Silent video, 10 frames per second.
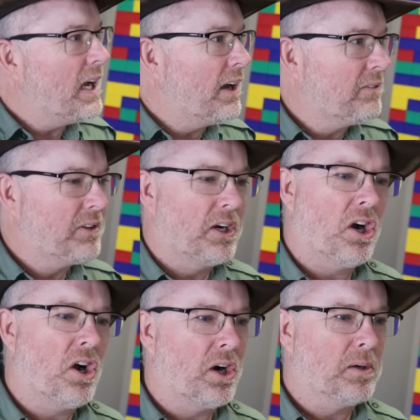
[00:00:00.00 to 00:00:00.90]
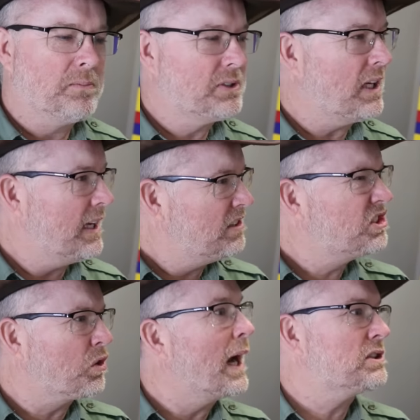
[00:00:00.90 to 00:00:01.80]
out of their arms and
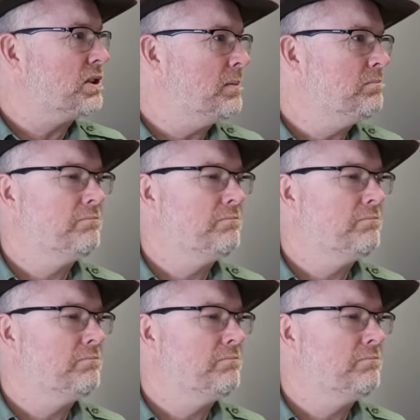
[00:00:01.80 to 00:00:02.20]
scratched them.